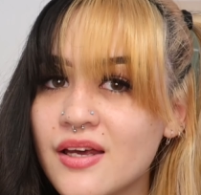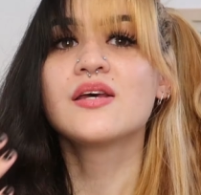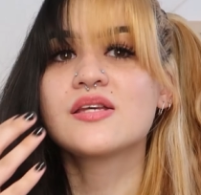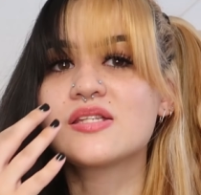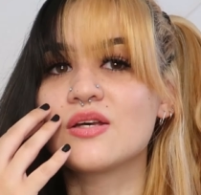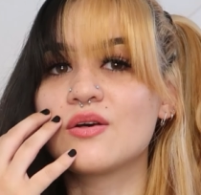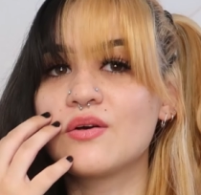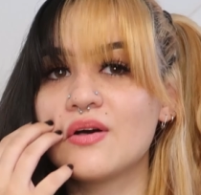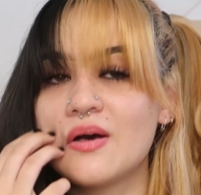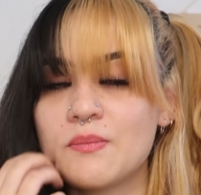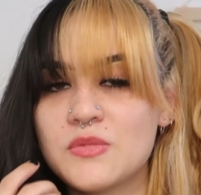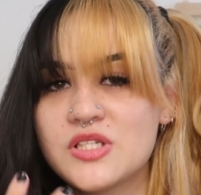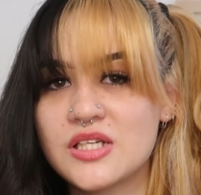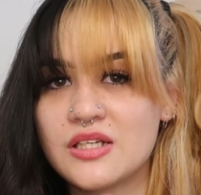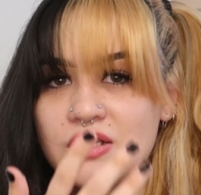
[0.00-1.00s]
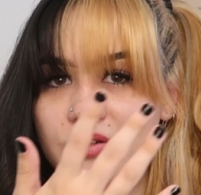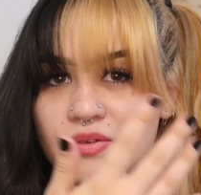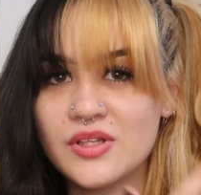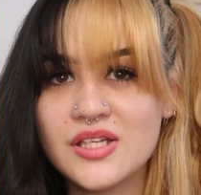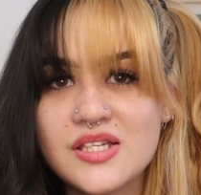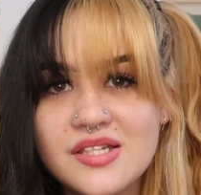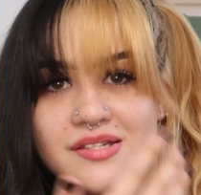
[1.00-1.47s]
So I'm just gonna do
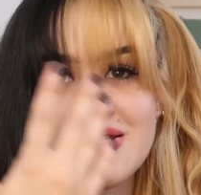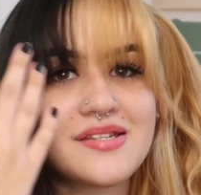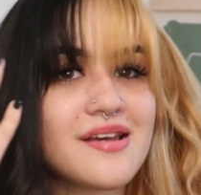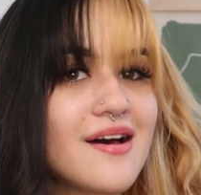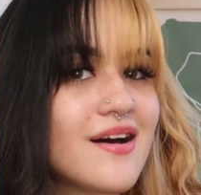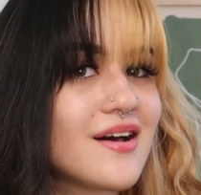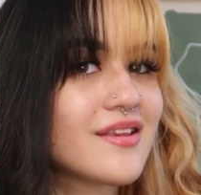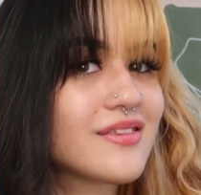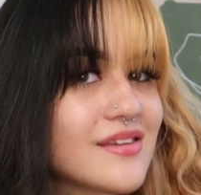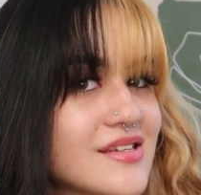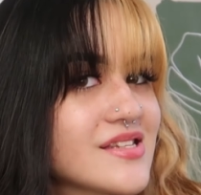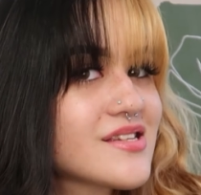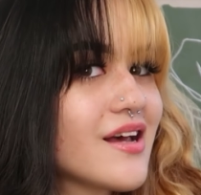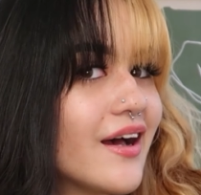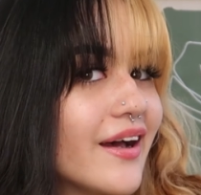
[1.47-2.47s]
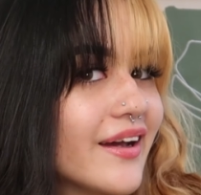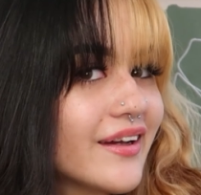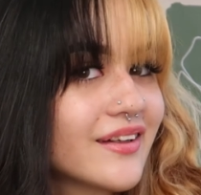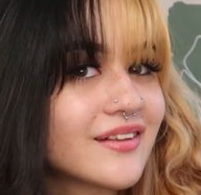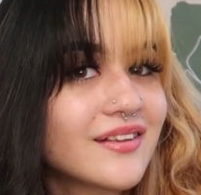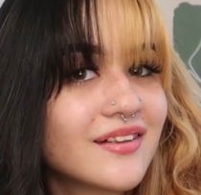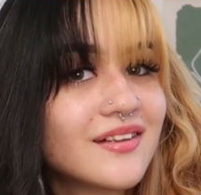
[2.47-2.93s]
this on this
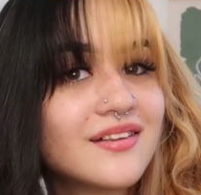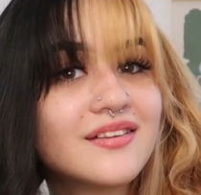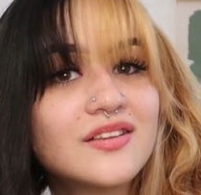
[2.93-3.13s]
side.